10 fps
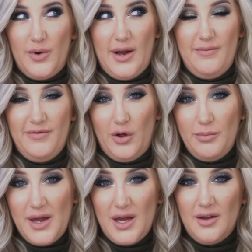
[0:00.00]
when I'm
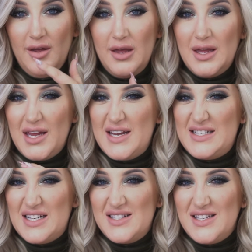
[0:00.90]
filming.
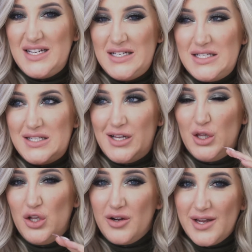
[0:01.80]
It doesn't
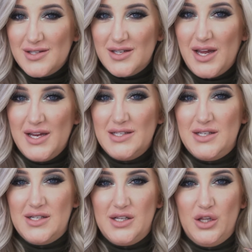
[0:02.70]
look as nice,
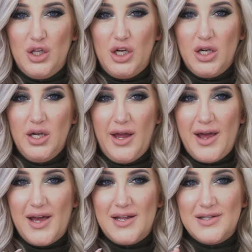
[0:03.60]
it doesn't look
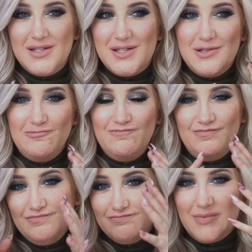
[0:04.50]
as
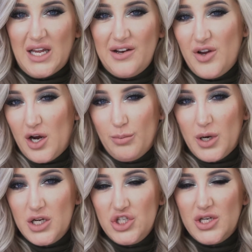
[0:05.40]
kind of
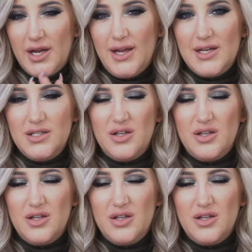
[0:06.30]
airbrushed, I guess.